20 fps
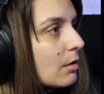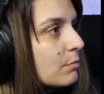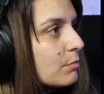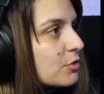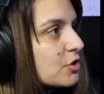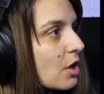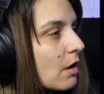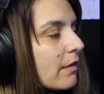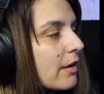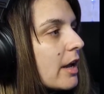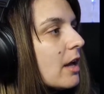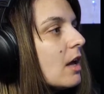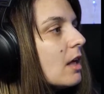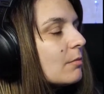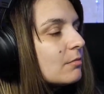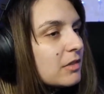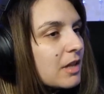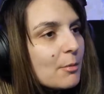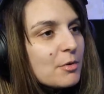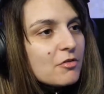Sorry,
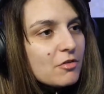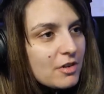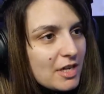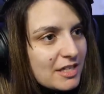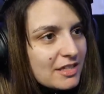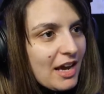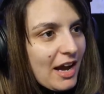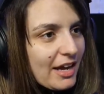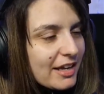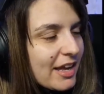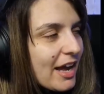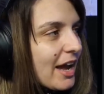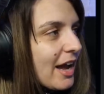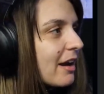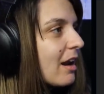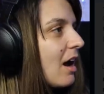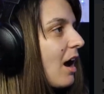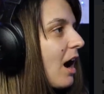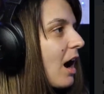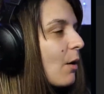let me read that
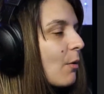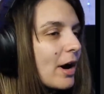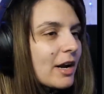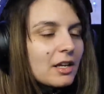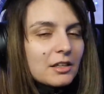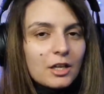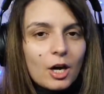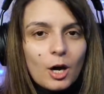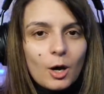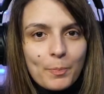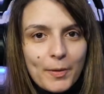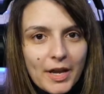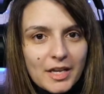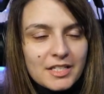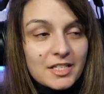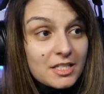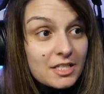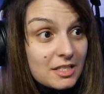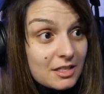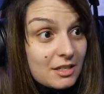again. I went a little bit
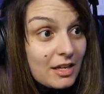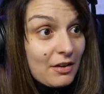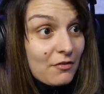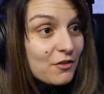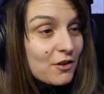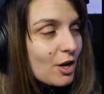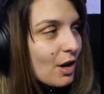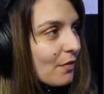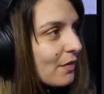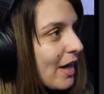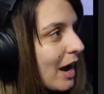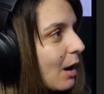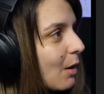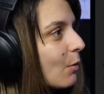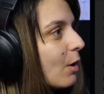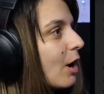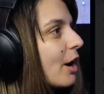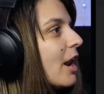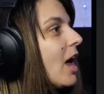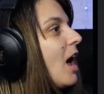skiffy on that
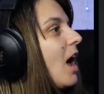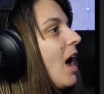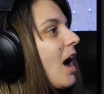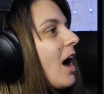one.